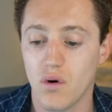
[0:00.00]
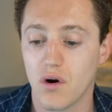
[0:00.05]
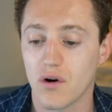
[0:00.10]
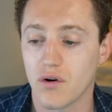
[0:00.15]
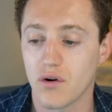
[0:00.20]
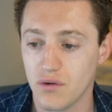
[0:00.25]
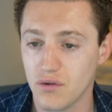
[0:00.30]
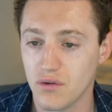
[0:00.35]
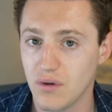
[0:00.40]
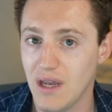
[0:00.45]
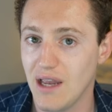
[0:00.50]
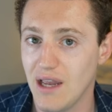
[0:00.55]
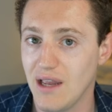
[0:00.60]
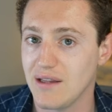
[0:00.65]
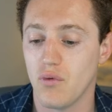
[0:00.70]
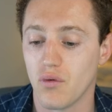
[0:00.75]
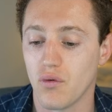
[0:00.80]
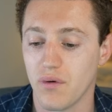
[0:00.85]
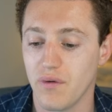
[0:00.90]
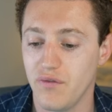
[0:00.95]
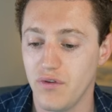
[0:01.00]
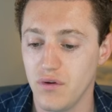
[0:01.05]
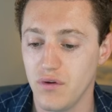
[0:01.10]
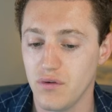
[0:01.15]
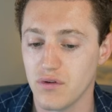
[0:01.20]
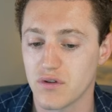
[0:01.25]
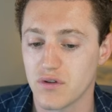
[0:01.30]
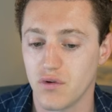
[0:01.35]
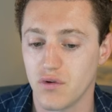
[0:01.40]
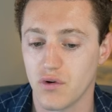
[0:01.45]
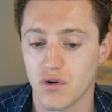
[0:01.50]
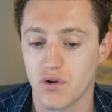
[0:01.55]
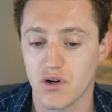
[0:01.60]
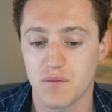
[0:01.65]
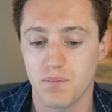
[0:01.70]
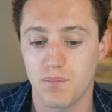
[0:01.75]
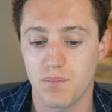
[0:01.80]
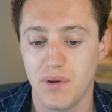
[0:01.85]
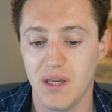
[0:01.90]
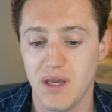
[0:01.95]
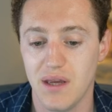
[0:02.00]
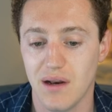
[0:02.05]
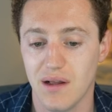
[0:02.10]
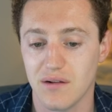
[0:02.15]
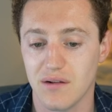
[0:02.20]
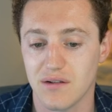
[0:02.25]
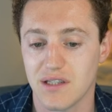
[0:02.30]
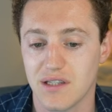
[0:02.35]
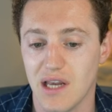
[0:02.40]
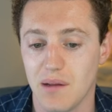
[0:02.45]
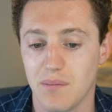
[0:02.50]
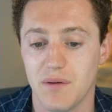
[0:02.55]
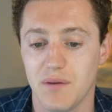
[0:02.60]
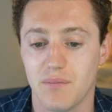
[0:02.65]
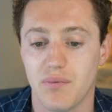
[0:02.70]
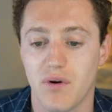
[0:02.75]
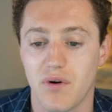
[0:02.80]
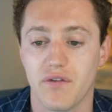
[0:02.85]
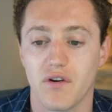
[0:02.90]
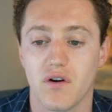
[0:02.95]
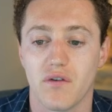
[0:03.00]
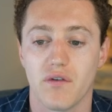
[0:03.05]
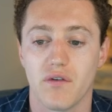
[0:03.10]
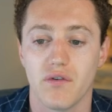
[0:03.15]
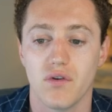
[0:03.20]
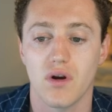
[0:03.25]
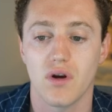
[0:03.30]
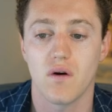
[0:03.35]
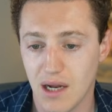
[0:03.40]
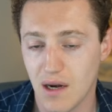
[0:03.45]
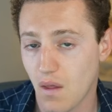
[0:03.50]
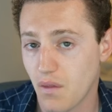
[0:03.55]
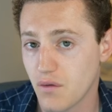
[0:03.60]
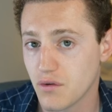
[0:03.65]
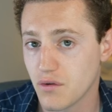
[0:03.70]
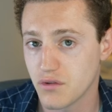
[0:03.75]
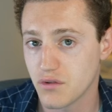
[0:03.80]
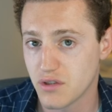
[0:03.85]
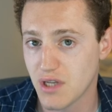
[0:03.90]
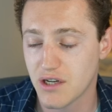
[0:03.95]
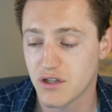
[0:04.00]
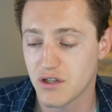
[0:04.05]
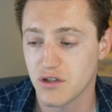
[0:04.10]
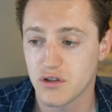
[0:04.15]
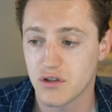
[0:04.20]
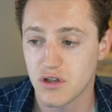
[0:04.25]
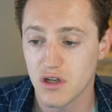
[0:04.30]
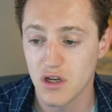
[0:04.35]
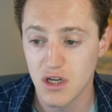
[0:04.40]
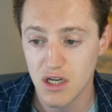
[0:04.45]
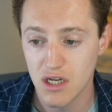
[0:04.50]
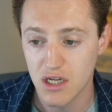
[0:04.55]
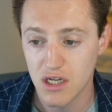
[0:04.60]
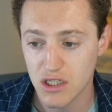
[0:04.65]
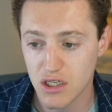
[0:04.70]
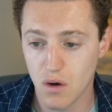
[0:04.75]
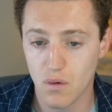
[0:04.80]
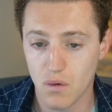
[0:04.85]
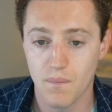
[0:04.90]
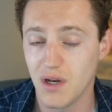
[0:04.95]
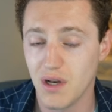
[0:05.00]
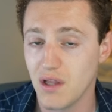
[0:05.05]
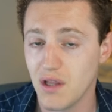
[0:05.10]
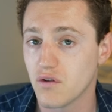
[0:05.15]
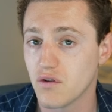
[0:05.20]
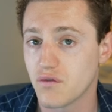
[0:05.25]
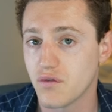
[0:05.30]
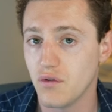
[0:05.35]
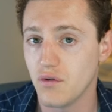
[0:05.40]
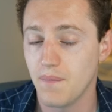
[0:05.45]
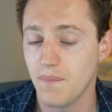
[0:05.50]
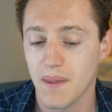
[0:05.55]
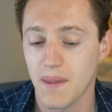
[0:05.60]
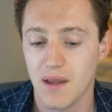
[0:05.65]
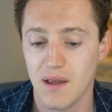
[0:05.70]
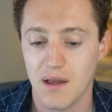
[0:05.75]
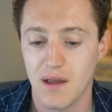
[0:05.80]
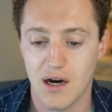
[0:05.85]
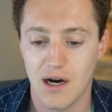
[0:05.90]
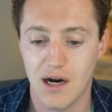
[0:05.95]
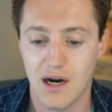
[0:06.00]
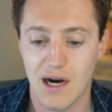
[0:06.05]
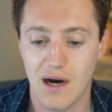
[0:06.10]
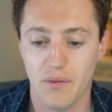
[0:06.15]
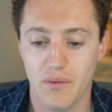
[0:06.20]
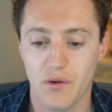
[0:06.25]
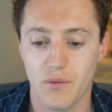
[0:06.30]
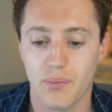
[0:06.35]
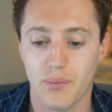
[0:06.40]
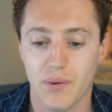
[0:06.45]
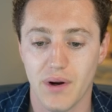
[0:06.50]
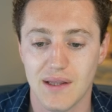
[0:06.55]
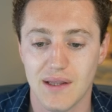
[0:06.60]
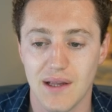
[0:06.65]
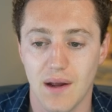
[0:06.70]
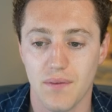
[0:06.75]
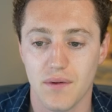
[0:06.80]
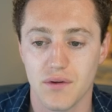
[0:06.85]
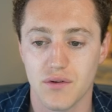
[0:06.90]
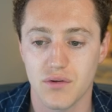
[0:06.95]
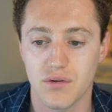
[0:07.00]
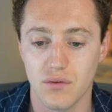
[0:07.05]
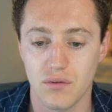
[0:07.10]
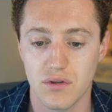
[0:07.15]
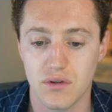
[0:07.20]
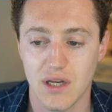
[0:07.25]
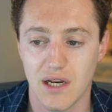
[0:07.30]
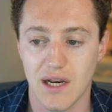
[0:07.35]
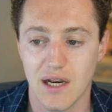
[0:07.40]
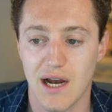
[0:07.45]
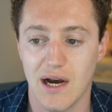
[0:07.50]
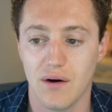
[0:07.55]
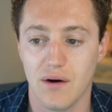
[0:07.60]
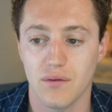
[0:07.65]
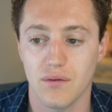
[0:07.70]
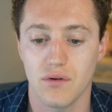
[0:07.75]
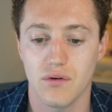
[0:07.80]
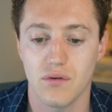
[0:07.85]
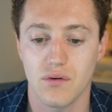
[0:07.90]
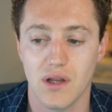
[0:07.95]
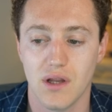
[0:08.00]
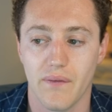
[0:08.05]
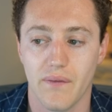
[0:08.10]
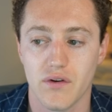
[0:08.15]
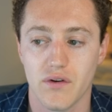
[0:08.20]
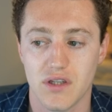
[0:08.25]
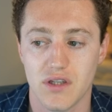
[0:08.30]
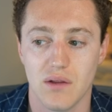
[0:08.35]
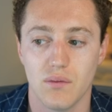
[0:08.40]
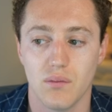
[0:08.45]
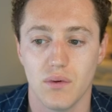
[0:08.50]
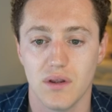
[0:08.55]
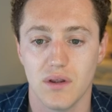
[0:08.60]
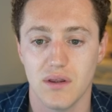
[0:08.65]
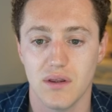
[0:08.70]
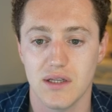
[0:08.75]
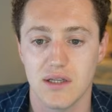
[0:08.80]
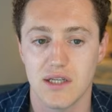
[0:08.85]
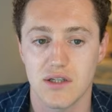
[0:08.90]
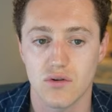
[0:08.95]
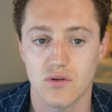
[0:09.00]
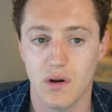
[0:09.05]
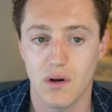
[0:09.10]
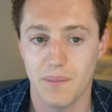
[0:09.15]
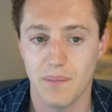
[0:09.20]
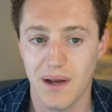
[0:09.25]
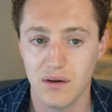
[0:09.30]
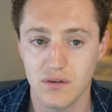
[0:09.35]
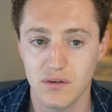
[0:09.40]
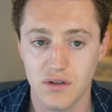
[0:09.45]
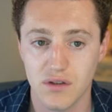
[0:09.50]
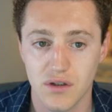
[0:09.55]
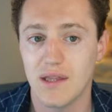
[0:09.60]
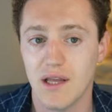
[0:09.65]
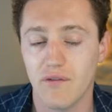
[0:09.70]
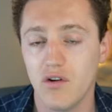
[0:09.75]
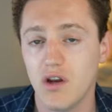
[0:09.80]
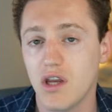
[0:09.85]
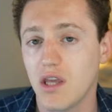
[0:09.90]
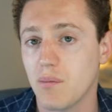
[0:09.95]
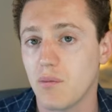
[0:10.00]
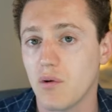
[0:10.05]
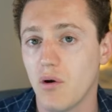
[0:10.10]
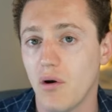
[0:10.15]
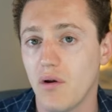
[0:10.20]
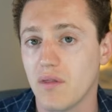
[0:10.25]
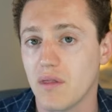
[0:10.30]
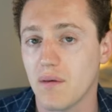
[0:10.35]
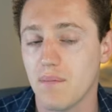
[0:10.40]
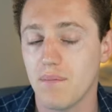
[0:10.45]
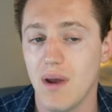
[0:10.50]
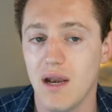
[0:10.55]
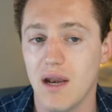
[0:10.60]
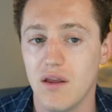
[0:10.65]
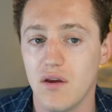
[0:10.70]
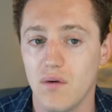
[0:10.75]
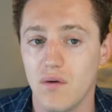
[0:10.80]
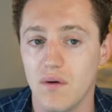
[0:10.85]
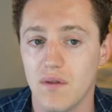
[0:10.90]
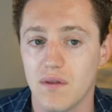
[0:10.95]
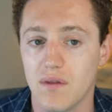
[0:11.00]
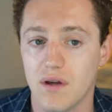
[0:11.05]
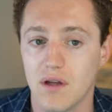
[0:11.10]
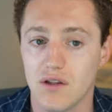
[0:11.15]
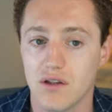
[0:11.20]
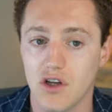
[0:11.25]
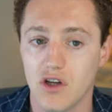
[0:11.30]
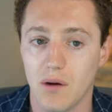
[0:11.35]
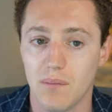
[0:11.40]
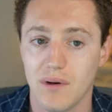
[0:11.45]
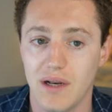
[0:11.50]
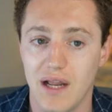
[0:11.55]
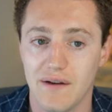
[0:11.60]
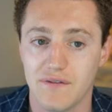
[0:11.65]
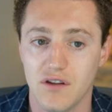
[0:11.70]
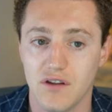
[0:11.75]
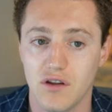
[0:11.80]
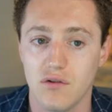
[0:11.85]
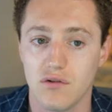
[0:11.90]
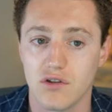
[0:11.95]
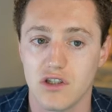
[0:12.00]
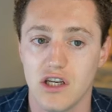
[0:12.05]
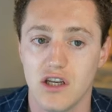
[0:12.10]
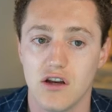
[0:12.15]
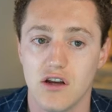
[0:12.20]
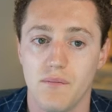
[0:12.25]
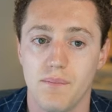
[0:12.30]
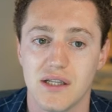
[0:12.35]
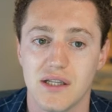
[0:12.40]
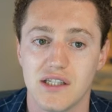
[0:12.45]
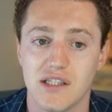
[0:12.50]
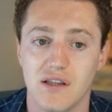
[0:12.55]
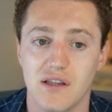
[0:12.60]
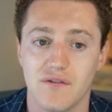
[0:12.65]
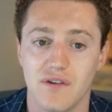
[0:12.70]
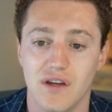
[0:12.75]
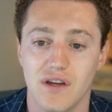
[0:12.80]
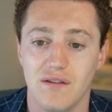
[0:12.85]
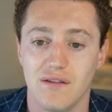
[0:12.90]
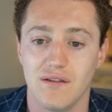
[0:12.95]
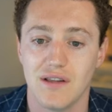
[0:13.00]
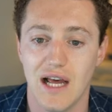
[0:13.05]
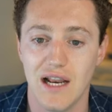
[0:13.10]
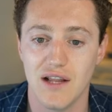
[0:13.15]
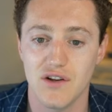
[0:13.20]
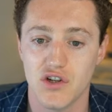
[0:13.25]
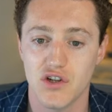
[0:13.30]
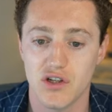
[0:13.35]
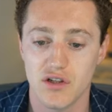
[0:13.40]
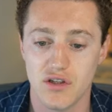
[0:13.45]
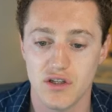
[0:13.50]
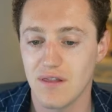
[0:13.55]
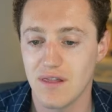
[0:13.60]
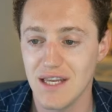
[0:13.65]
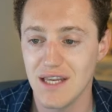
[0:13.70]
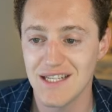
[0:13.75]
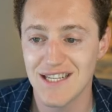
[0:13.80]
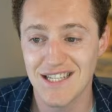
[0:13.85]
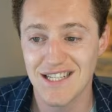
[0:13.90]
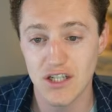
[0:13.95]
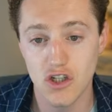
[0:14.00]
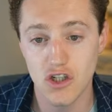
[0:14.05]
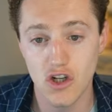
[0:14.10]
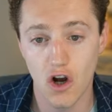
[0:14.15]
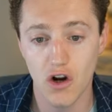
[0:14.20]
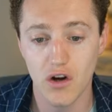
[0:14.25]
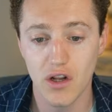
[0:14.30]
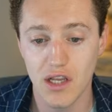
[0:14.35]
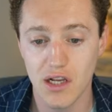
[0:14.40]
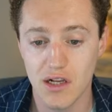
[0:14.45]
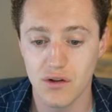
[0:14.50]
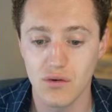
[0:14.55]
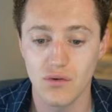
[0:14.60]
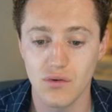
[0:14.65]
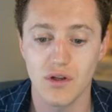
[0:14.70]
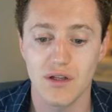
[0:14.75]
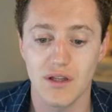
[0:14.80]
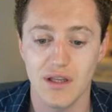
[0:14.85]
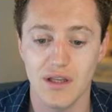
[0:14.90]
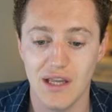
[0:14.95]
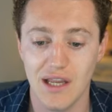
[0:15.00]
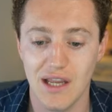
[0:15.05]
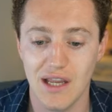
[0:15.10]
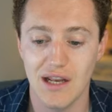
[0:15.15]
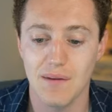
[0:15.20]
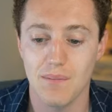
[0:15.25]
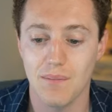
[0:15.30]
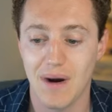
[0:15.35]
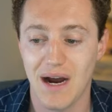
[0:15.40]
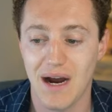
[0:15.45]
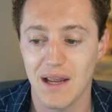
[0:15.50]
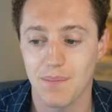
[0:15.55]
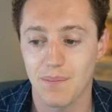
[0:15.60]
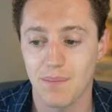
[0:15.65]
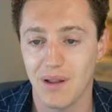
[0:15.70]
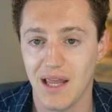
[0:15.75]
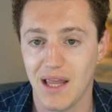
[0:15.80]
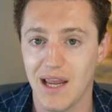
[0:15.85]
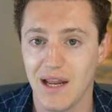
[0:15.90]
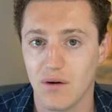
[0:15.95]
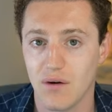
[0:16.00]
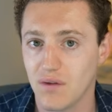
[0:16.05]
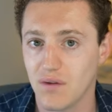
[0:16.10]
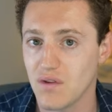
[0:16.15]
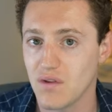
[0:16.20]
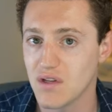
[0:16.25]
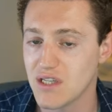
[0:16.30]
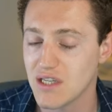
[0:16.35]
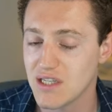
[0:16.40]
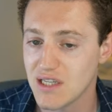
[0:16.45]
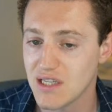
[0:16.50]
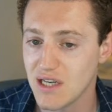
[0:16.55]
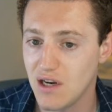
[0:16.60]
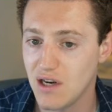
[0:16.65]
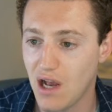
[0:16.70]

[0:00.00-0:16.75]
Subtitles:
are going to get more reviews, of course, P&L statement, profit overview, and other transactions. So really useful how they break down the tools and how you can understand what this is all about. Now, if we keep going, the menu in the top left, you'll see competitive intelligence. This is not included in my plan, all right? This is an